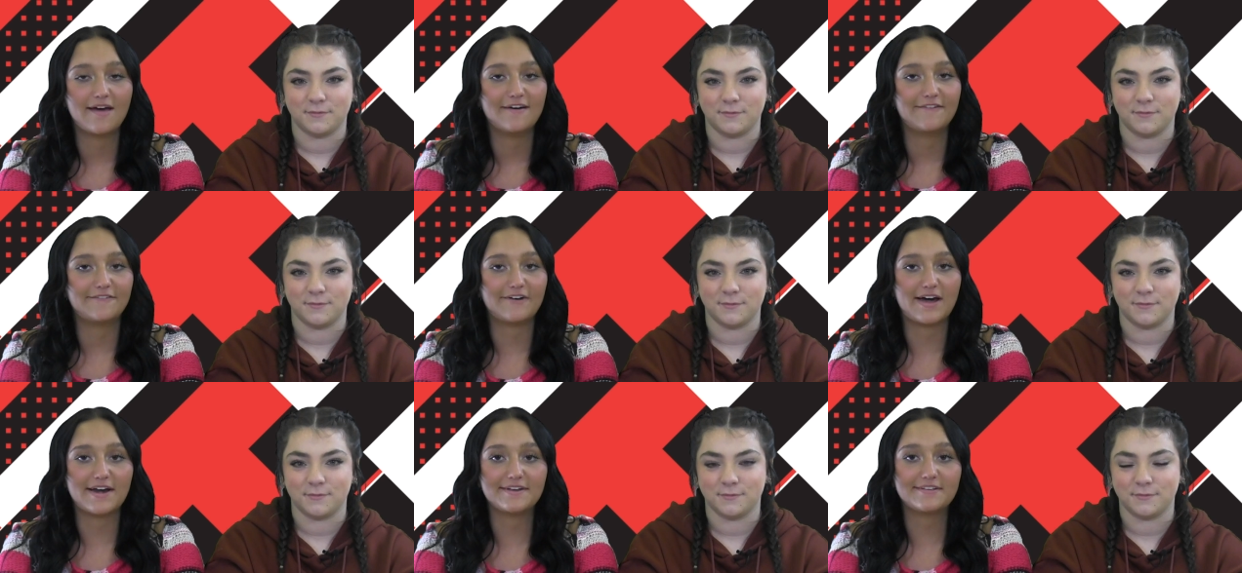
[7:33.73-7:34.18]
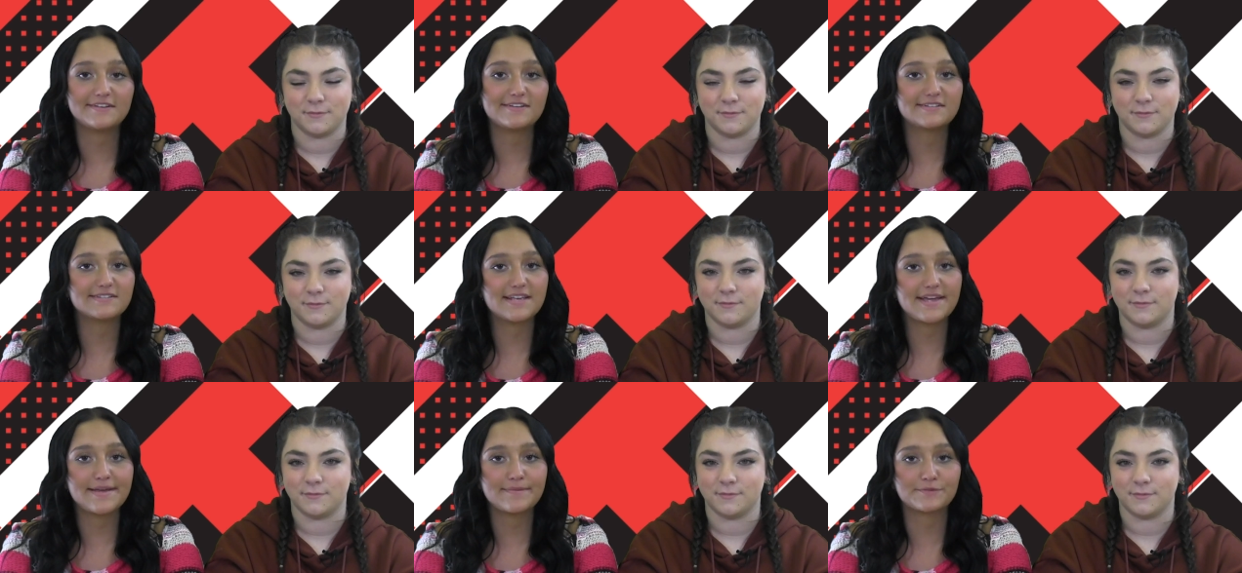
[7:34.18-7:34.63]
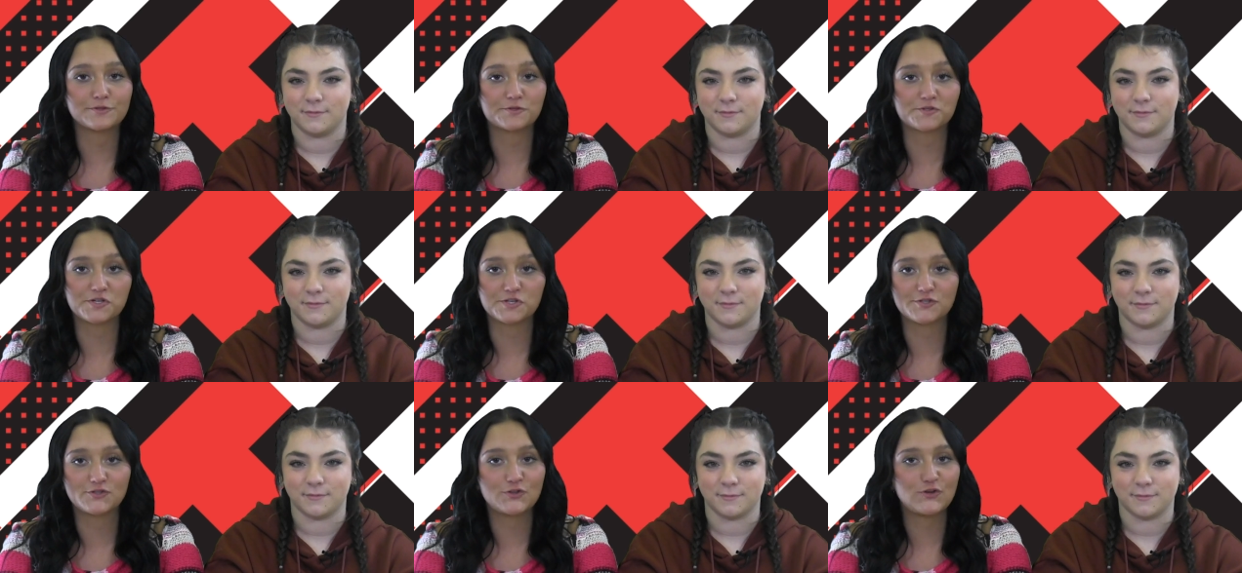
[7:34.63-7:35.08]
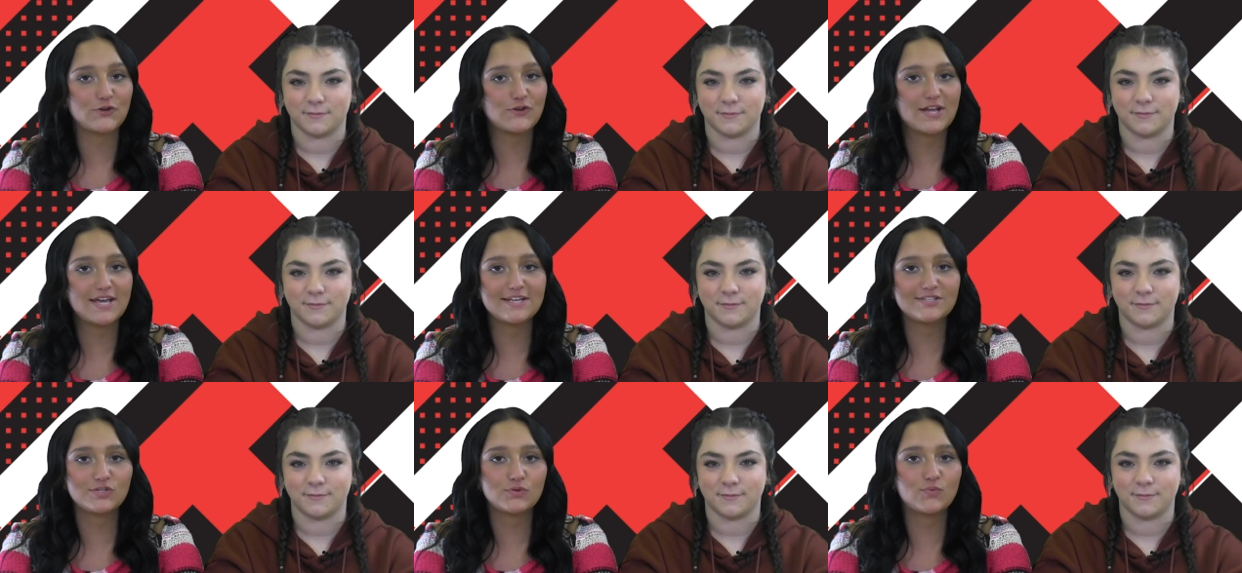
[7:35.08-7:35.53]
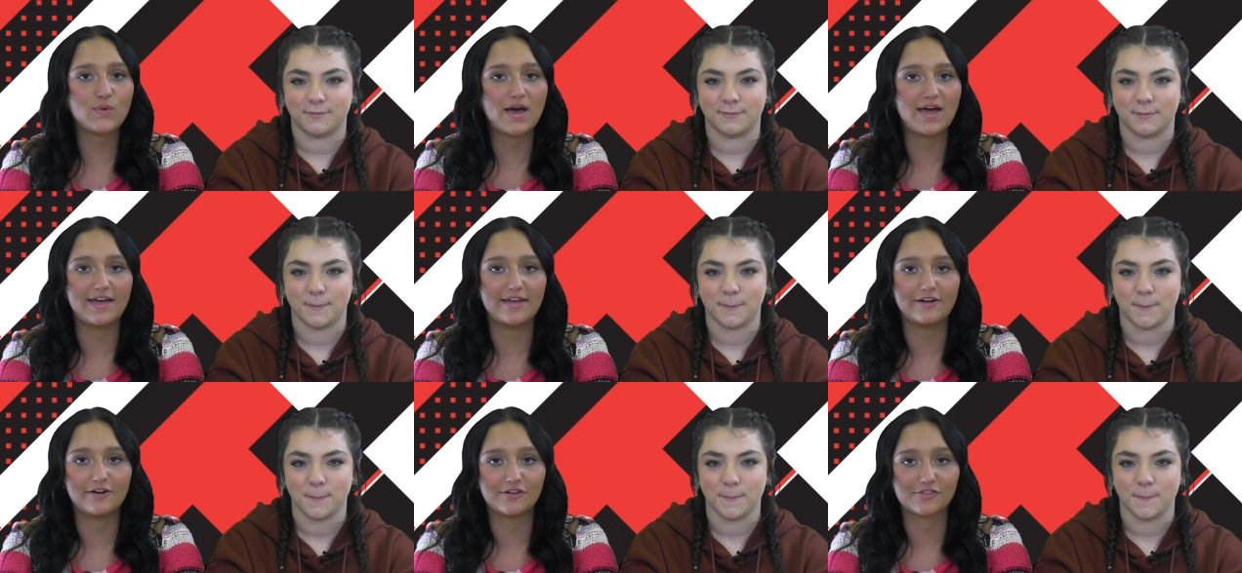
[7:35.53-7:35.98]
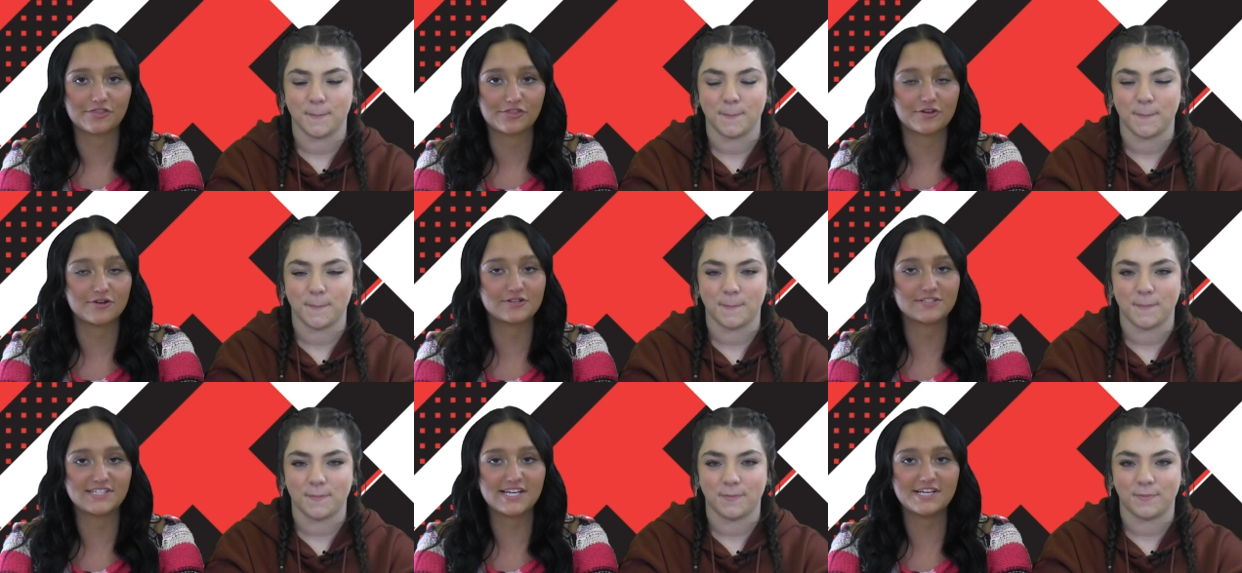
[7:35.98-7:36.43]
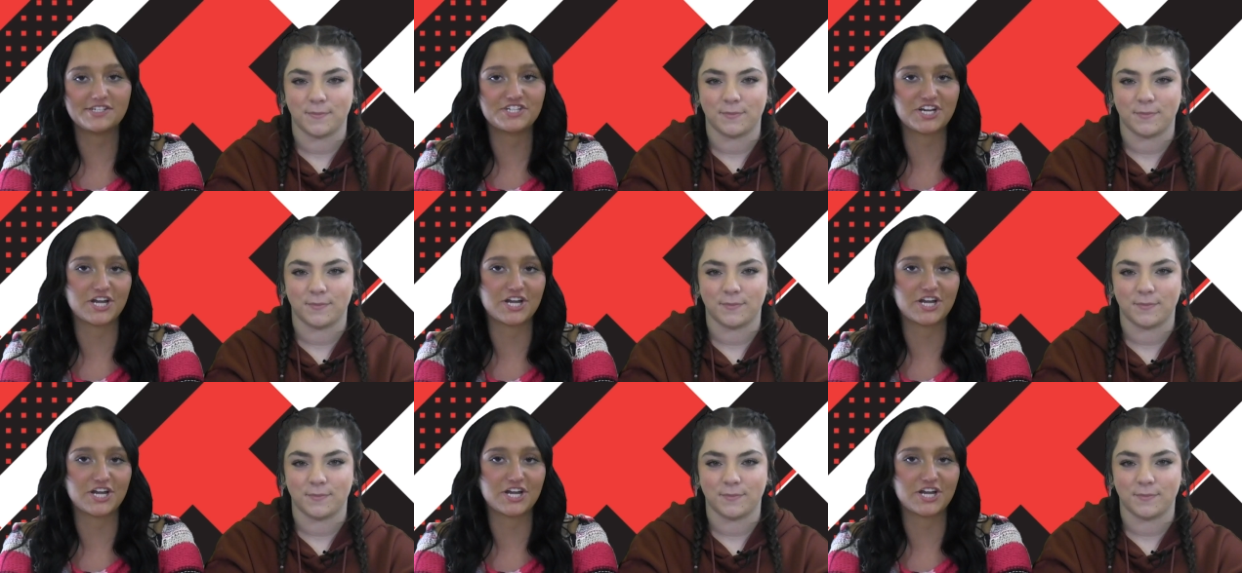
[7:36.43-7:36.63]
Speaker 1: Final exams are just two days away on Thursday,